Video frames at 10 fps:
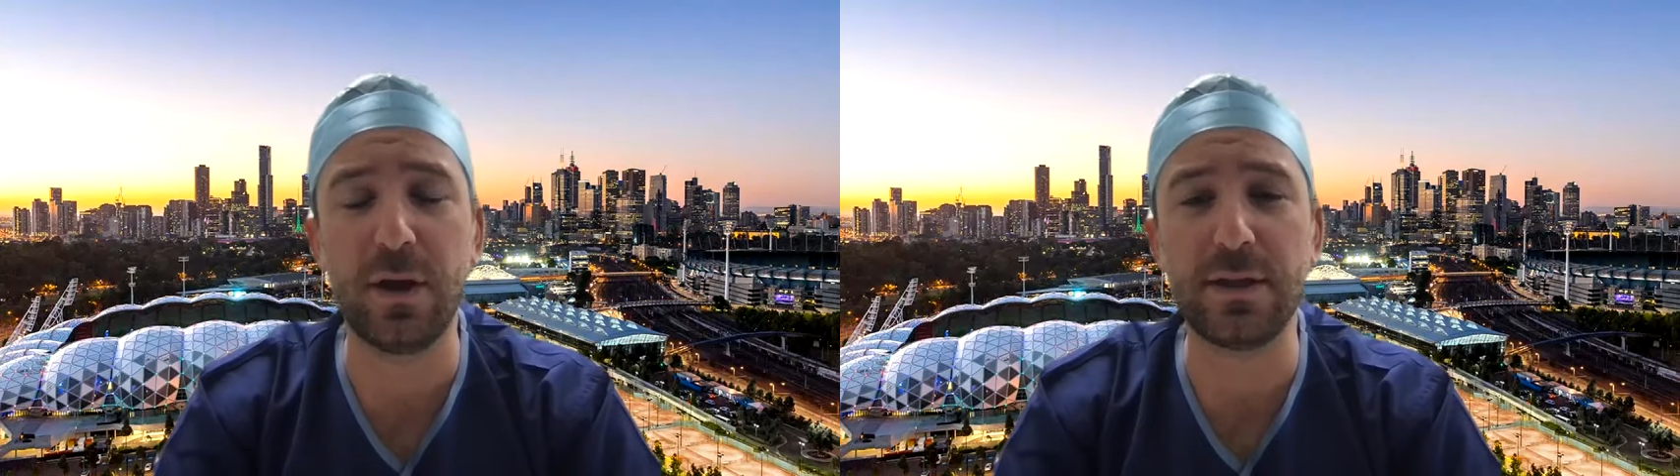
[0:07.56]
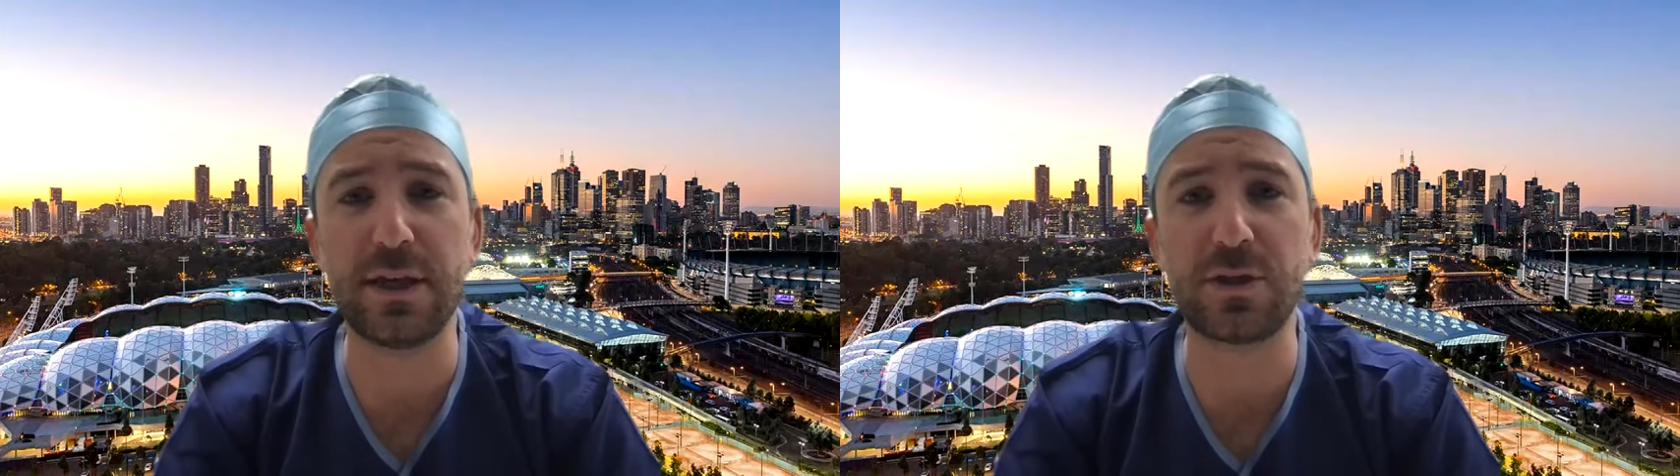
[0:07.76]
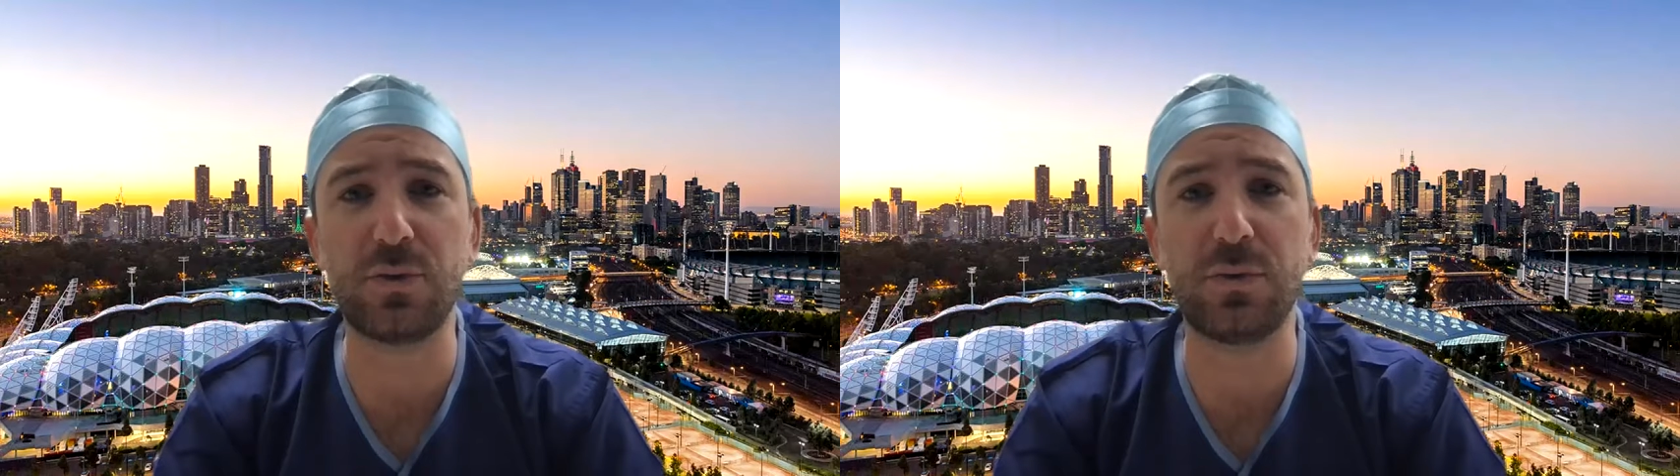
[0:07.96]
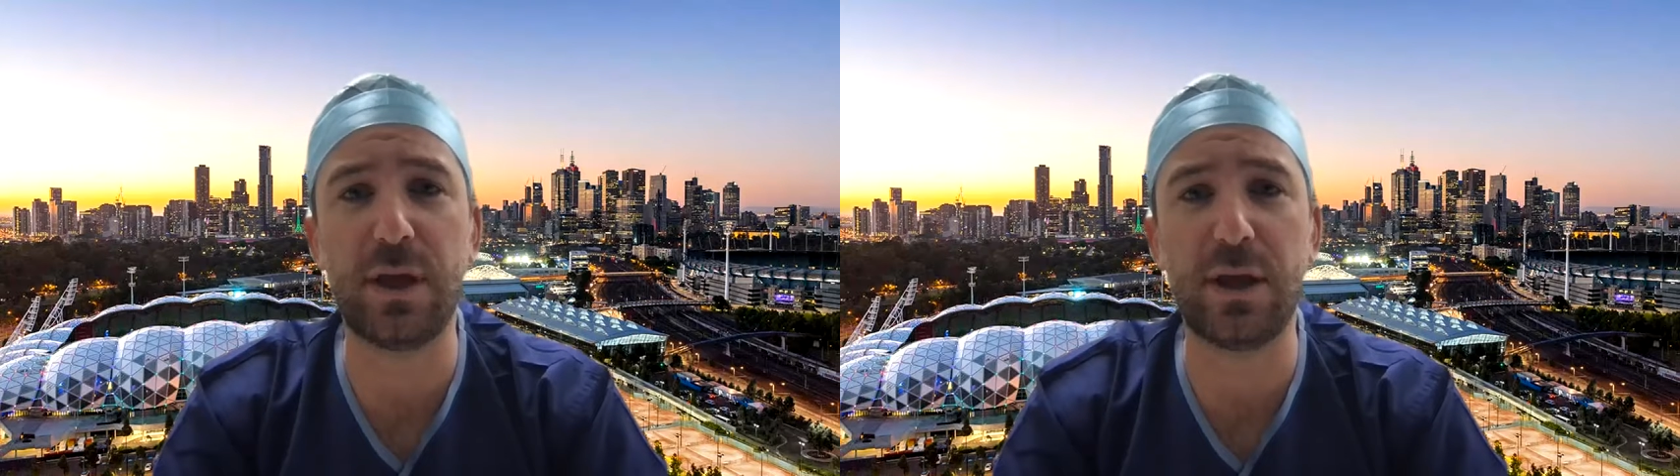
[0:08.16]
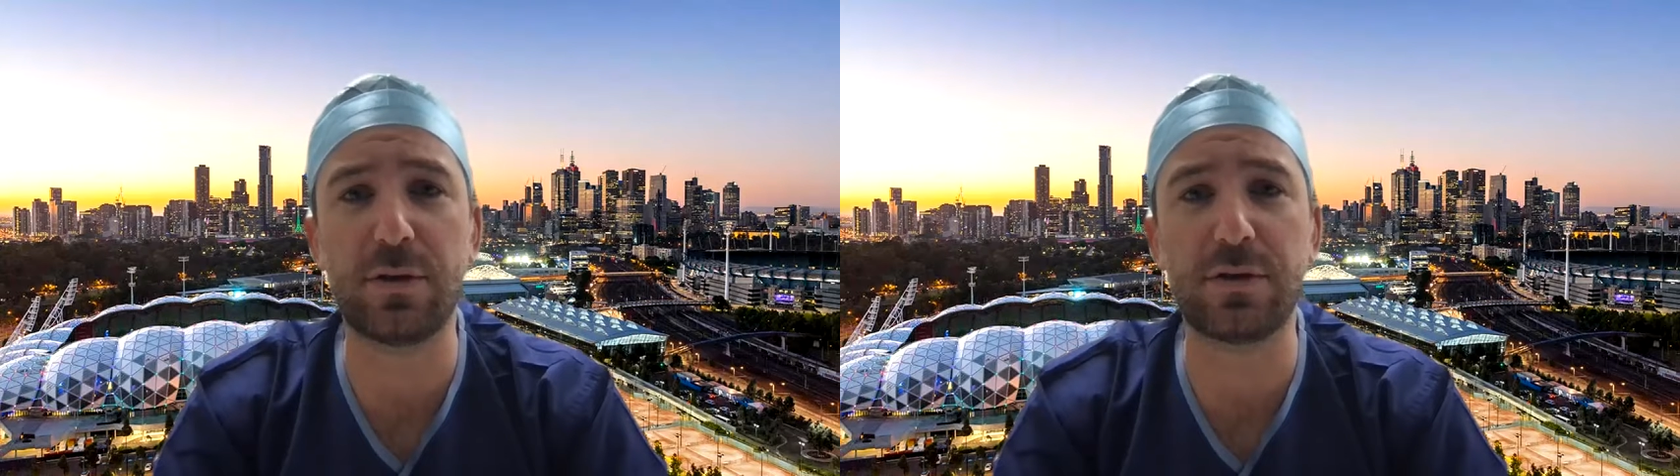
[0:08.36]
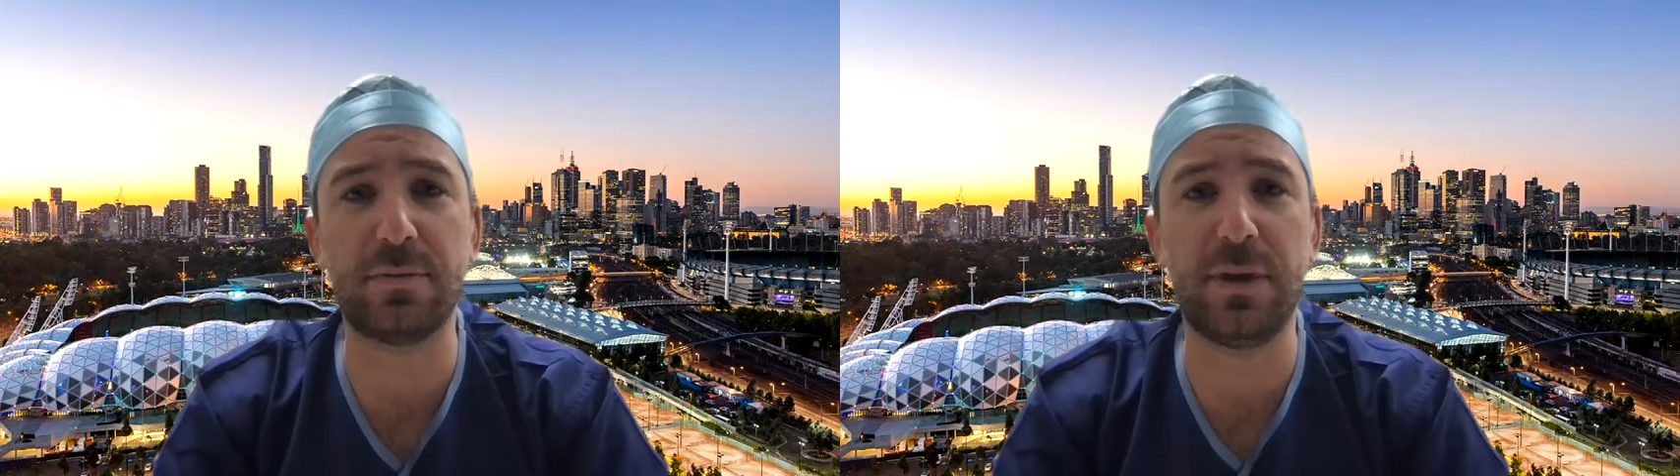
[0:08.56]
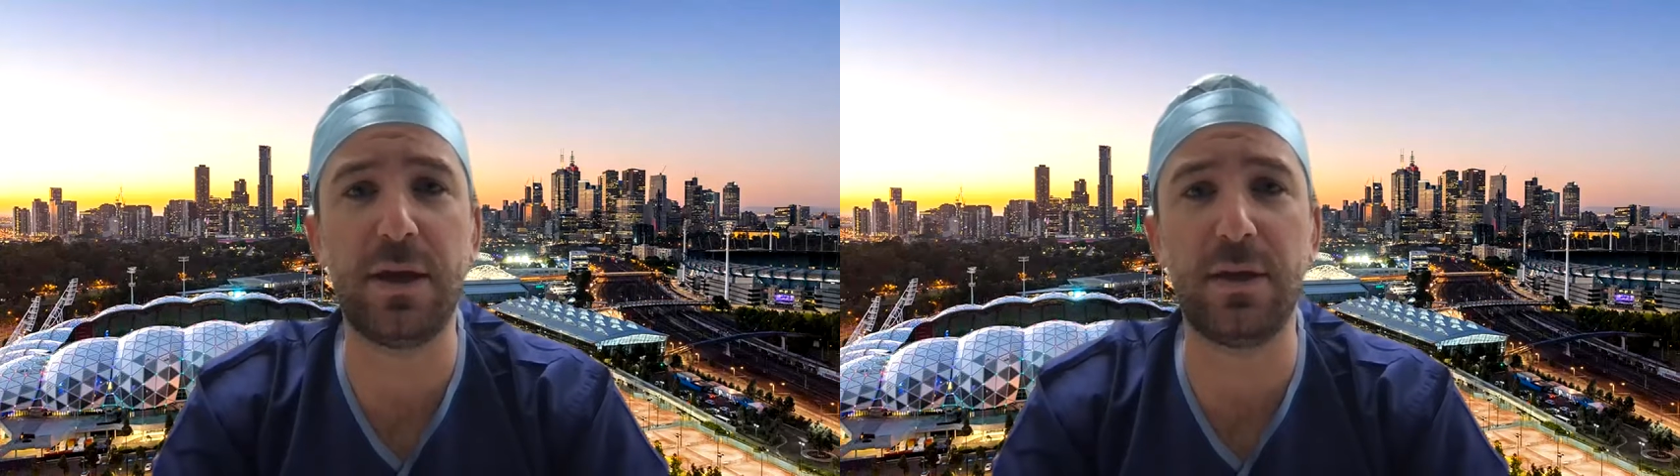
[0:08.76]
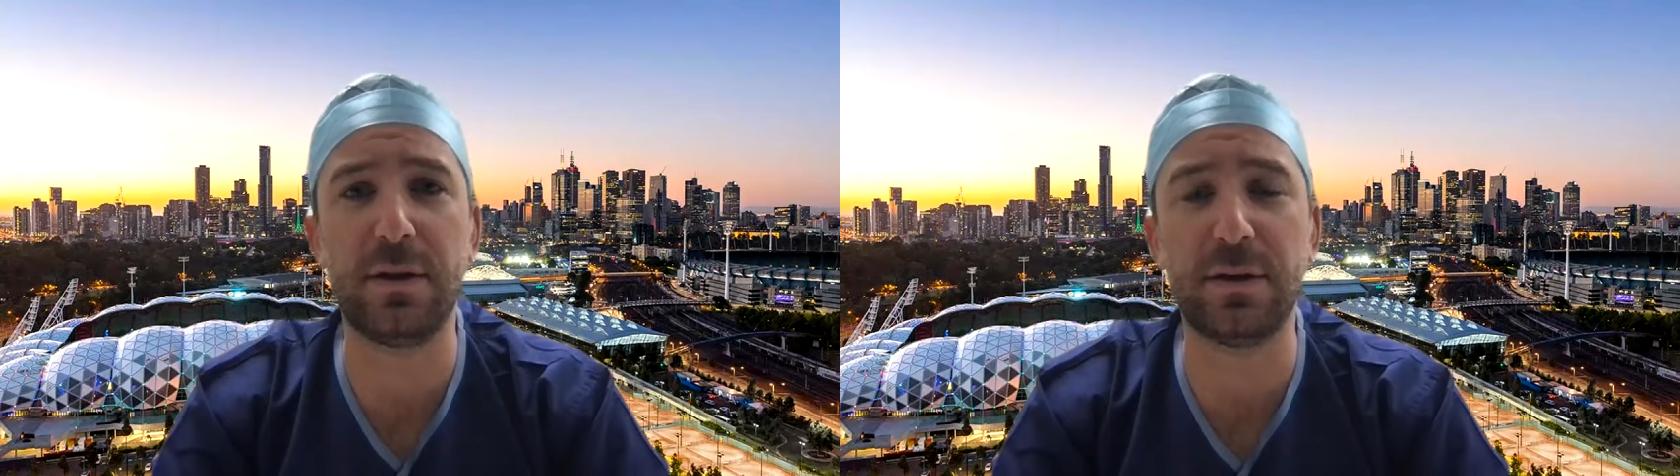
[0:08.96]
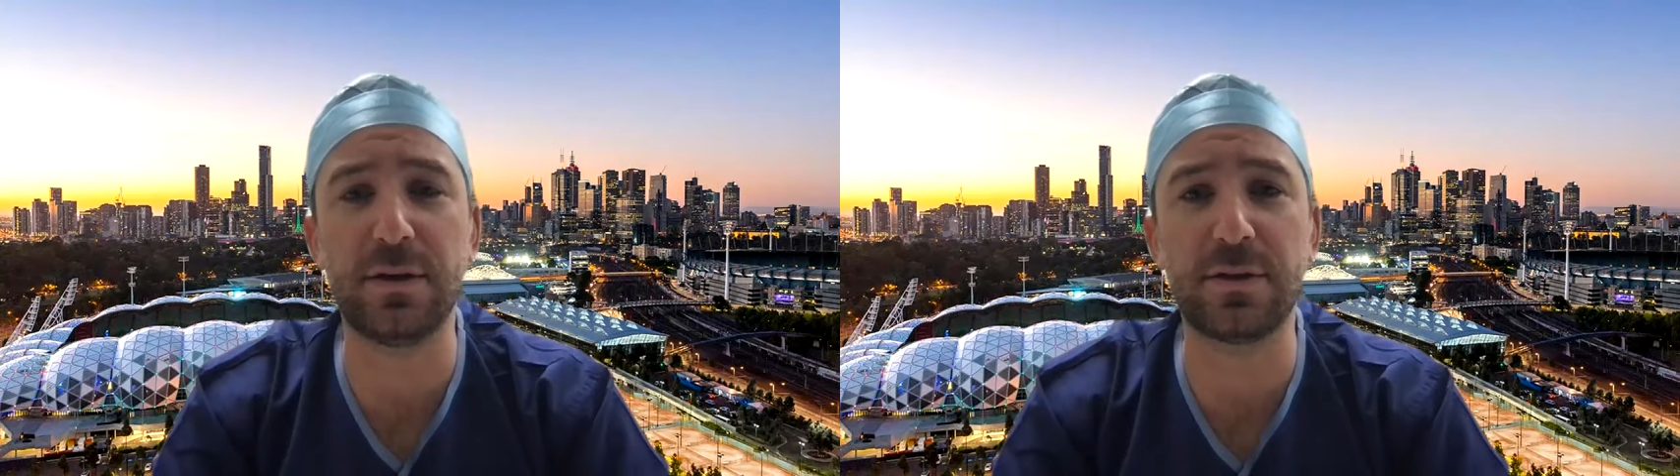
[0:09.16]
And sexual health to me